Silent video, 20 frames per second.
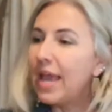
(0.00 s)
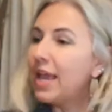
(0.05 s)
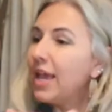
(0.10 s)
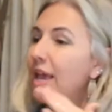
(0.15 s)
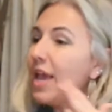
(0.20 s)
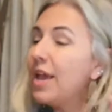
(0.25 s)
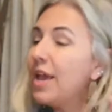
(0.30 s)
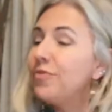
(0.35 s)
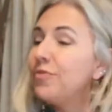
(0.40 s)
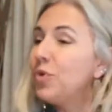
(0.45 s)

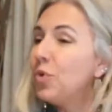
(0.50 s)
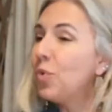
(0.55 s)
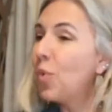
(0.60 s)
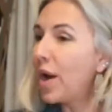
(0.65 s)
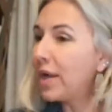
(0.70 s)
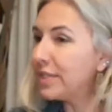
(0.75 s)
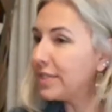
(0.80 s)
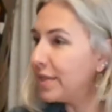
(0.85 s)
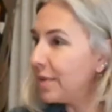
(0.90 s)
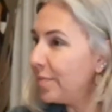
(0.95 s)
if you
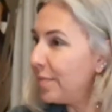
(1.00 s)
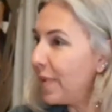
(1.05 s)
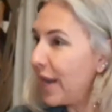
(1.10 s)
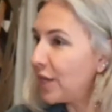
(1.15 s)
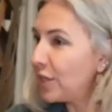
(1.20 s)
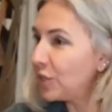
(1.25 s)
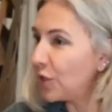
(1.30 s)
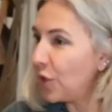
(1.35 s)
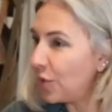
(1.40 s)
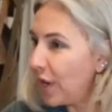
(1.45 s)
want to
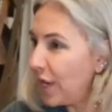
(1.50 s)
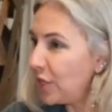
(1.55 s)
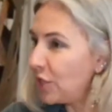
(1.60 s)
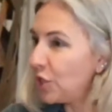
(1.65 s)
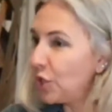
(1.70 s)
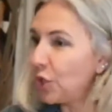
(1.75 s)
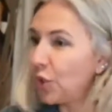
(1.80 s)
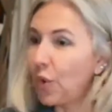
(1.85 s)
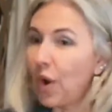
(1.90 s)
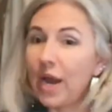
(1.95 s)
make a
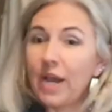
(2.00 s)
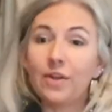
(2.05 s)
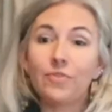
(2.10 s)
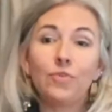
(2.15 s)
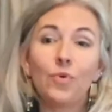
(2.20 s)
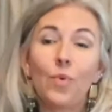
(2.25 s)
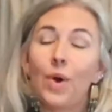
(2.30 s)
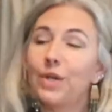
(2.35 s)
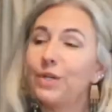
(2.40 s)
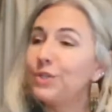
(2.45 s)
donation, great.
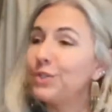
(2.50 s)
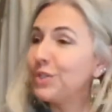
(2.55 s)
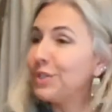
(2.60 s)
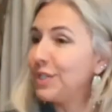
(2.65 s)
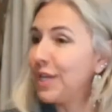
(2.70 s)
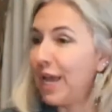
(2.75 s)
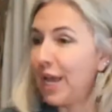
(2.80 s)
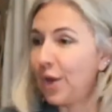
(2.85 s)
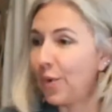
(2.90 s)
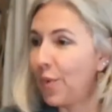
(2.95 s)
If you want to
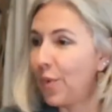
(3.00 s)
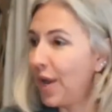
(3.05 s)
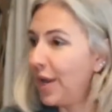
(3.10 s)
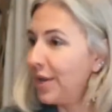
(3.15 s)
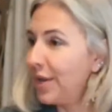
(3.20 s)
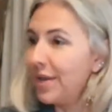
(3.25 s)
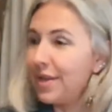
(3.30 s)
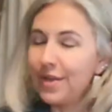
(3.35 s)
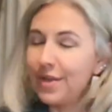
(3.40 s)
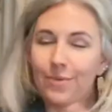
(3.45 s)
just take
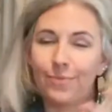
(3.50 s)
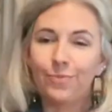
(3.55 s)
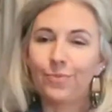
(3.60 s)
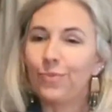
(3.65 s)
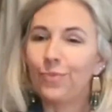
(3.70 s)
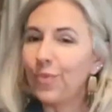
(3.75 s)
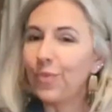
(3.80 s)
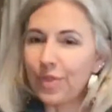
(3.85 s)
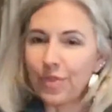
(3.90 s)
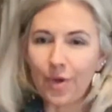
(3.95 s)
one
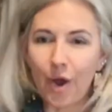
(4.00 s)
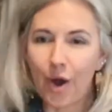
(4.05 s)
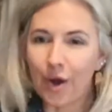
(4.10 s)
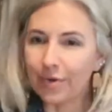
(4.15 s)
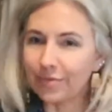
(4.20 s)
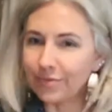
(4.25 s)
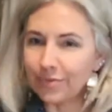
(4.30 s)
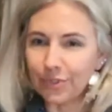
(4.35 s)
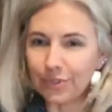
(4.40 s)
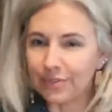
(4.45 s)
with
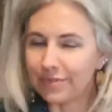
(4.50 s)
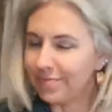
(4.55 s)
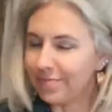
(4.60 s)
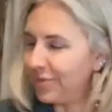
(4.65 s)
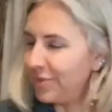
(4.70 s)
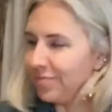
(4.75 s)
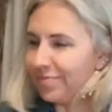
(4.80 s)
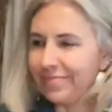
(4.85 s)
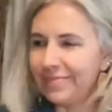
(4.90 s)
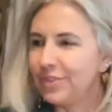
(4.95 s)
our just
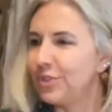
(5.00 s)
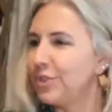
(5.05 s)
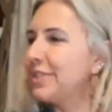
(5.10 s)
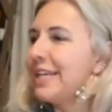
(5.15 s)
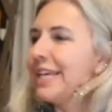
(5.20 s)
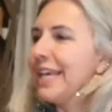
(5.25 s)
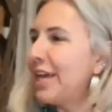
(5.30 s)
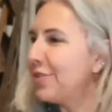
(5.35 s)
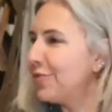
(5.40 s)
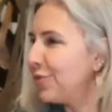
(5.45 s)

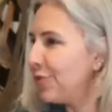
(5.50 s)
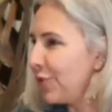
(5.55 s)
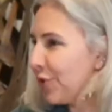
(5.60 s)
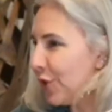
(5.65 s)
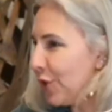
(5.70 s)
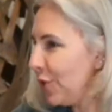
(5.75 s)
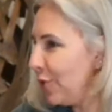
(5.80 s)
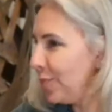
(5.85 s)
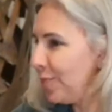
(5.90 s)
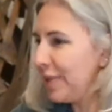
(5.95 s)
a gift for
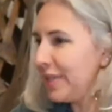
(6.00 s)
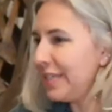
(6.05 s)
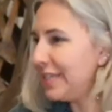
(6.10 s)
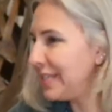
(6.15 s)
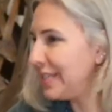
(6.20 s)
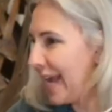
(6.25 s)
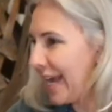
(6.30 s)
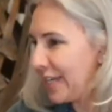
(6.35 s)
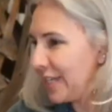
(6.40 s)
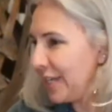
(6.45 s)
you,
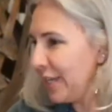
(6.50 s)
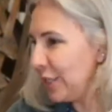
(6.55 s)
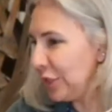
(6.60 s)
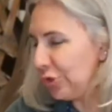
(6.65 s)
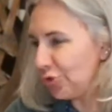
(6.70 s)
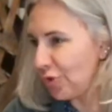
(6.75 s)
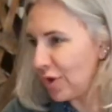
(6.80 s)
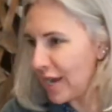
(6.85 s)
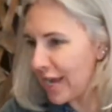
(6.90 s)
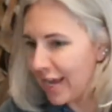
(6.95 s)
please take and
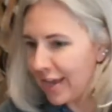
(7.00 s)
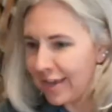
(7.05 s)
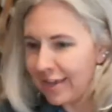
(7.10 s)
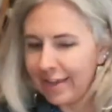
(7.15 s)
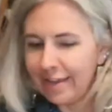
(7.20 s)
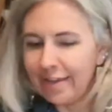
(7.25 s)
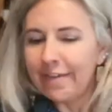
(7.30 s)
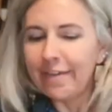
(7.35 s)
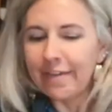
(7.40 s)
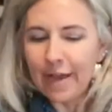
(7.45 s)
enjoy.
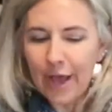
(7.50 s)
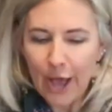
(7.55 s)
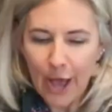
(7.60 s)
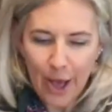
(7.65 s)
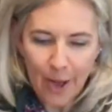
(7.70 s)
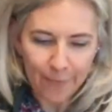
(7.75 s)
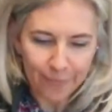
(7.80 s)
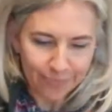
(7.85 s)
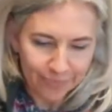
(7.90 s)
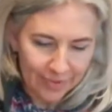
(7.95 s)

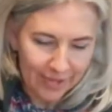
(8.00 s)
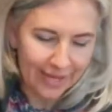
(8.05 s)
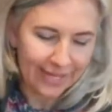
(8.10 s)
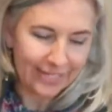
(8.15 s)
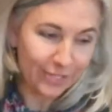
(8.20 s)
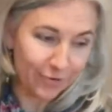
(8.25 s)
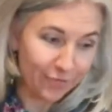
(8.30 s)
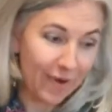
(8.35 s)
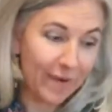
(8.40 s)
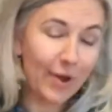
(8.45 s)

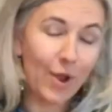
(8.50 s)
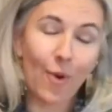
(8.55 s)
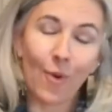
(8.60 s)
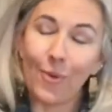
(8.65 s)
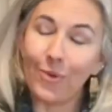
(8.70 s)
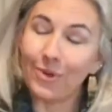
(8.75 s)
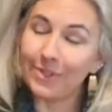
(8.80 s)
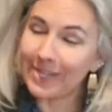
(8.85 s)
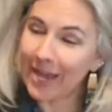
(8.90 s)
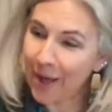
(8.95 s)
It's a very
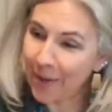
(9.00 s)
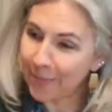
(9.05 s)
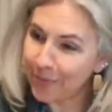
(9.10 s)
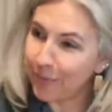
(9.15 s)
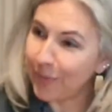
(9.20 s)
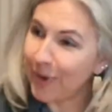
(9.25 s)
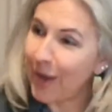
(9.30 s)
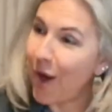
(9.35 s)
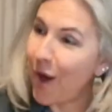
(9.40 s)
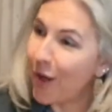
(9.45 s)
old
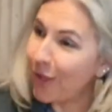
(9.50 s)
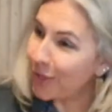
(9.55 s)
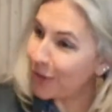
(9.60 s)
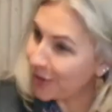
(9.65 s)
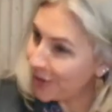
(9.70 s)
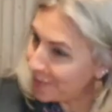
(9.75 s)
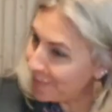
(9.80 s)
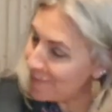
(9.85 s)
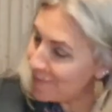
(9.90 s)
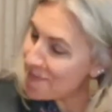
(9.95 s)
album. We all
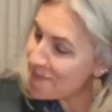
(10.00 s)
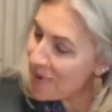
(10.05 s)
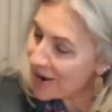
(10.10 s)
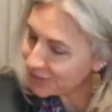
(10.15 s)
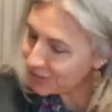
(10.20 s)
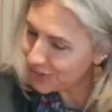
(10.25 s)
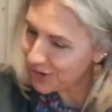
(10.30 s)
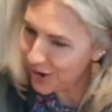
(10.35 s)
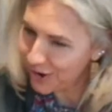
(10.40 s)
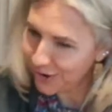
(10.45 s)
look
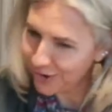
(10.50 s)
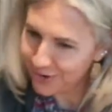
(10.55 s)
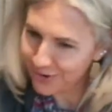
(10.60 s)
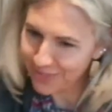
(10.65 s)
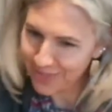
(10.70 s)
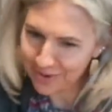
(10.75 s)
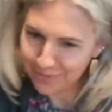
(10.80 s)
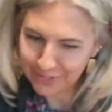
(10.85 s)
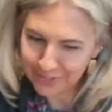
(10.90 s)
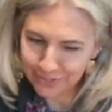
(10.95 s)
much younger
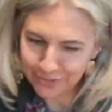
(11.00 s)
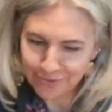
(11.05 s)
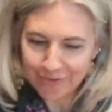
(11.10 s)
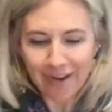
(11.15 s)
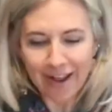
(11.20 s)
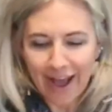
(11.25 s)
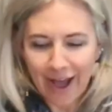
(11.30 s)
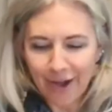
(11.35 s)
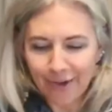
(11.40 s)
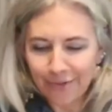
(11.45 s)
than we do
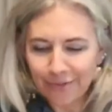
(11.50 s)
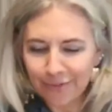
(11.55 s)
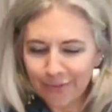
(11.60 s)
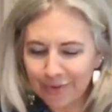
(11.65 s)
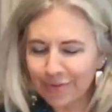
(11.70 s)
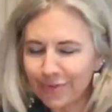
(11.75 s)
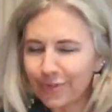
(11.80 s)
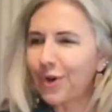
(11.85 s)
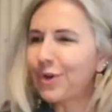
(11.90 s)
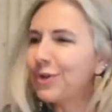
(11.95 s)
now.
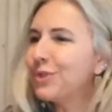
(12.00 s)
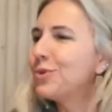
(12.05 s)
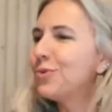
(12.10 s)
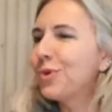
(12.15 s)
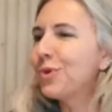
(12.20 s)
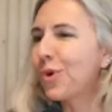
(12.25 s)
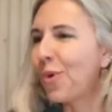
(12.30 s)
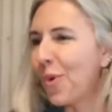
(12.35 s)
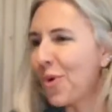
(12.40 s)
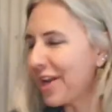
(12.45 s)
We've started to
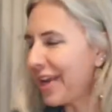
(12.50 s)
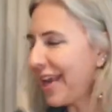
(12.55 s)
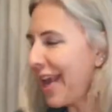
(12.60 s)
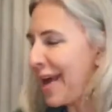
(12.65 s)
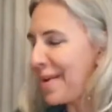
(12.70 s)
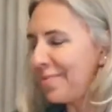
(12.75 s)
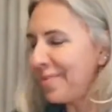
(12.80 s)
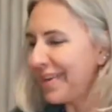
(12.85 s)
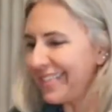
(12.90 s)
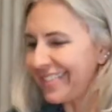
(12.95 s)
record
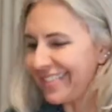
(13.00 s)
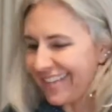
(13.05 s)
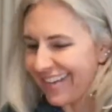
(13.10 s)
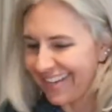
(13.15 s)
again, but